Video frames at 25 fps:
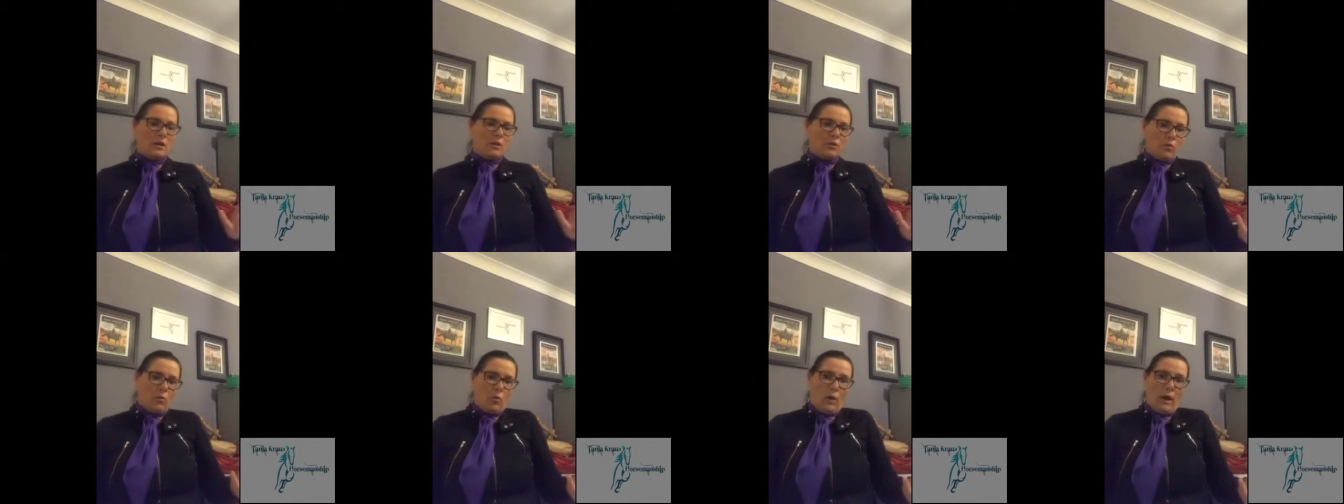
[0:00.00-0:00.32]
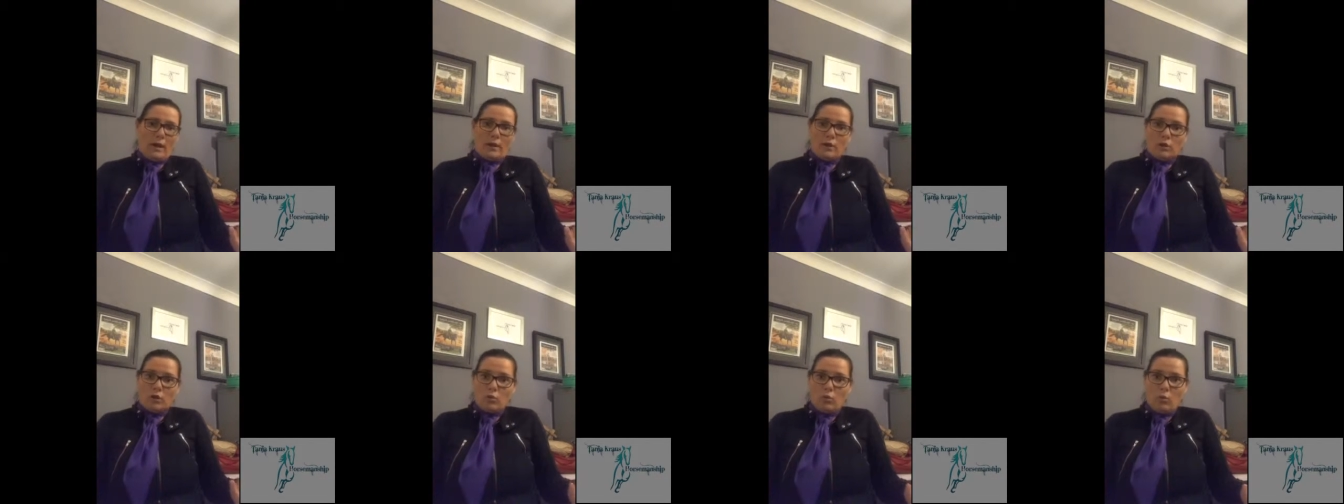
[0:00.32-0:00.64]
the
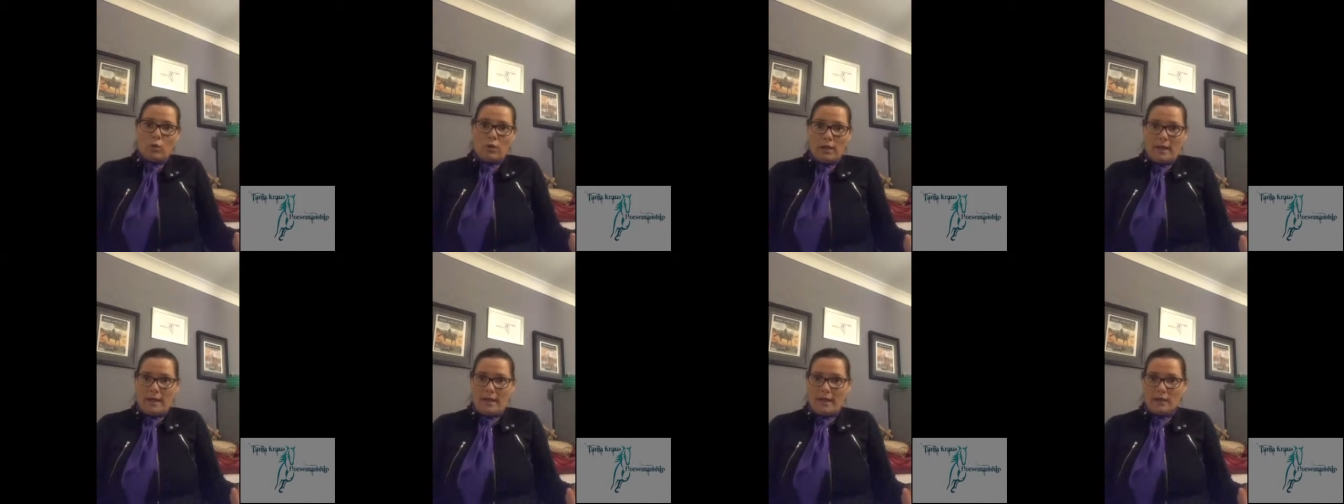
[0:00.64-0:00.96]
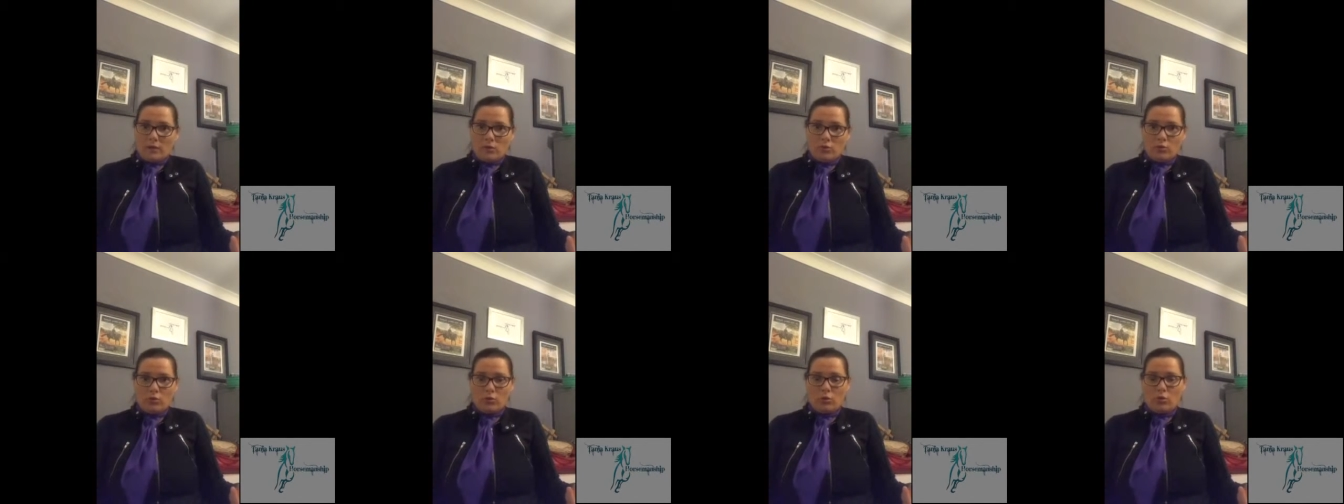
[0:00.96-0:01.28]
way you want to
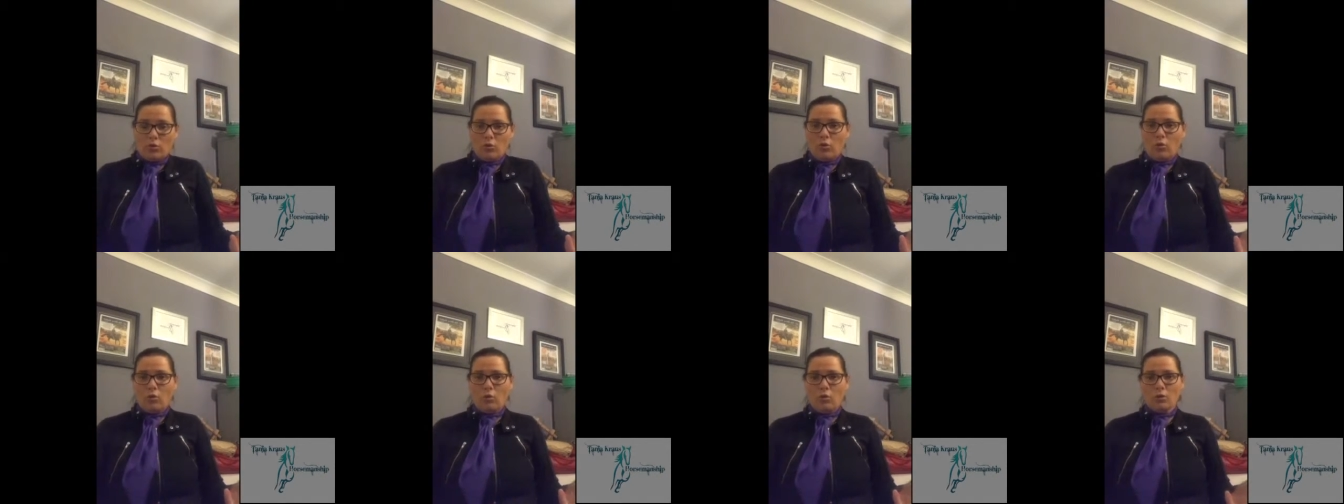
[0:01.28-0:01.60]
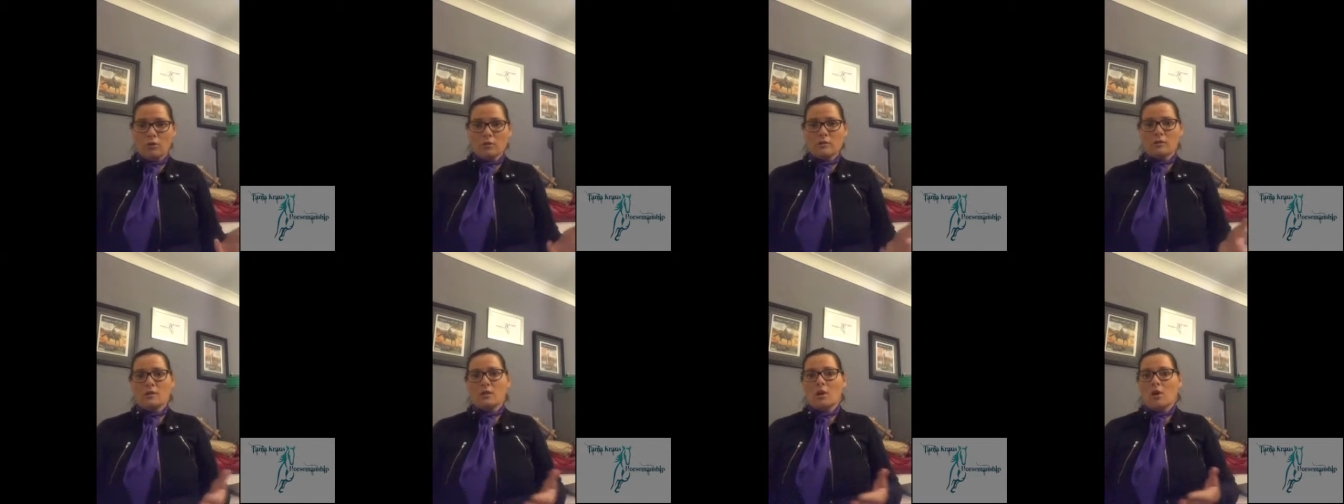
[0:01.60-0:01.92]
handle your
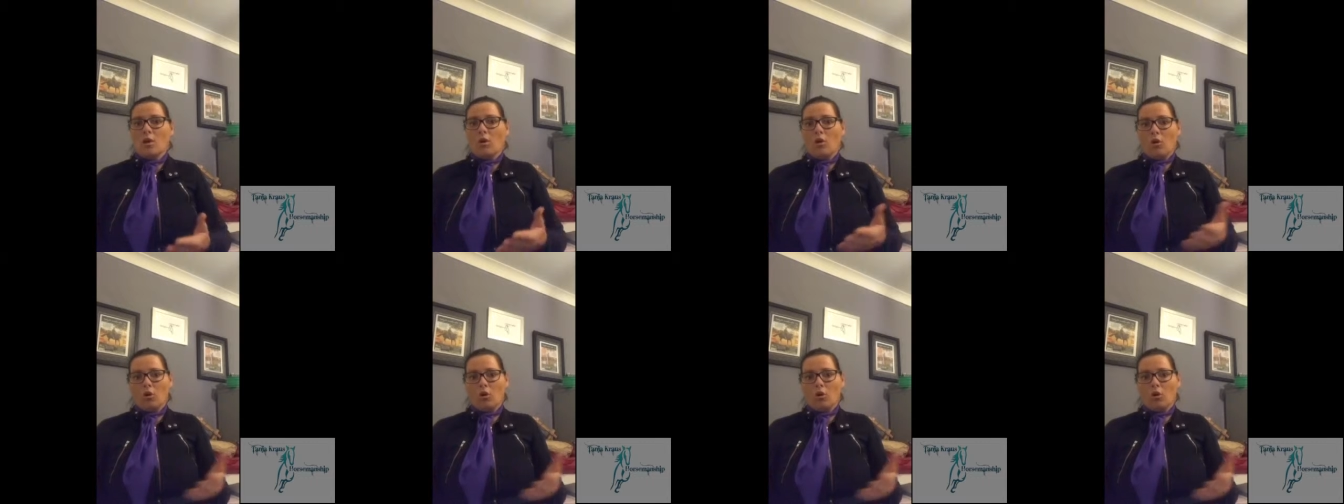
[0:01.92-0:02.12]
horse,